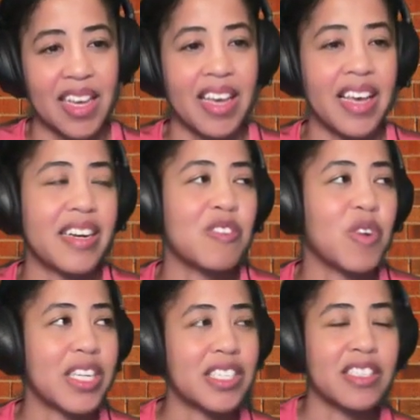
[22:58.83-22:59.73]
And in
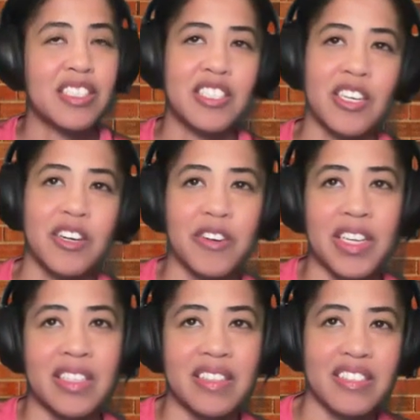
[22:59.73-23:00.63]
watching this show
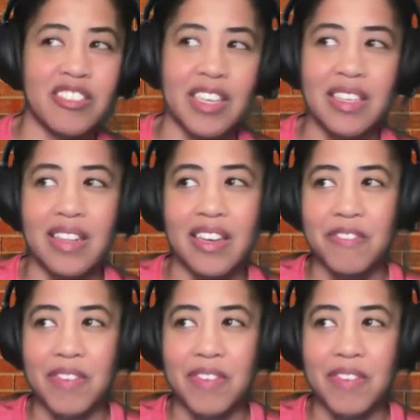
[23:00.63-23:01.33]
and like trying to like